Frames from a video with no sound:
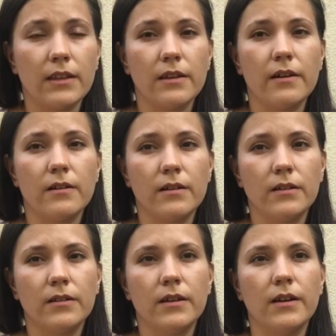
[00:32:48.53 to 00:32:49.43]

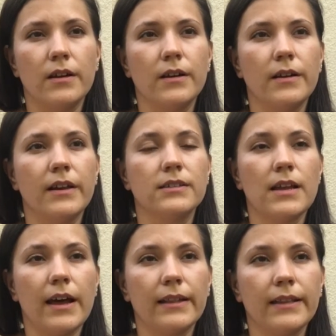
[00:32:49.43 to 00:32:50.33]
yarn
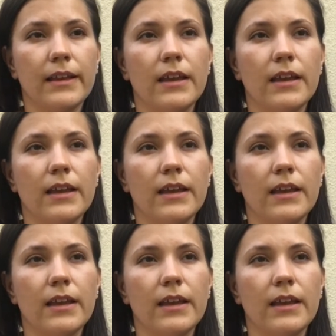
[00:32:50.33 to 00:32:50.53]
exactly,